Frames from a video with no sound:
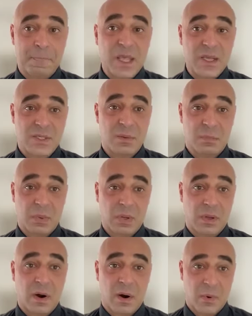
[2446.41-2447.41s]
simple
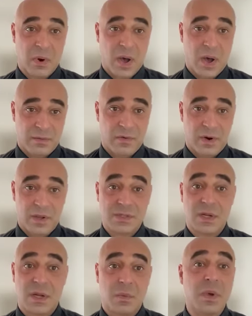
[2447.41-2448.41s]

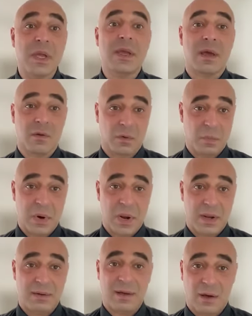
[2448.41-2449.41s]
carbohydrates that we cannot
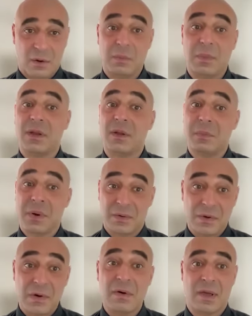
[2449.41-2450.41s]
break down, but the
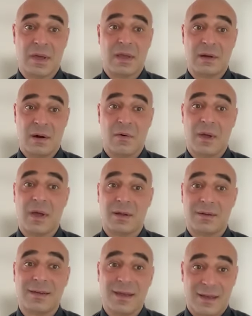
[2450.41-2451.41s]
bacteria in our
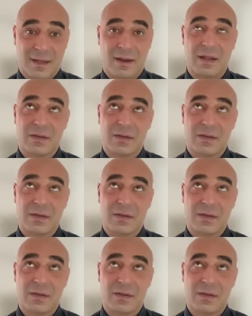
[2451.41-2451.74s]
gut can.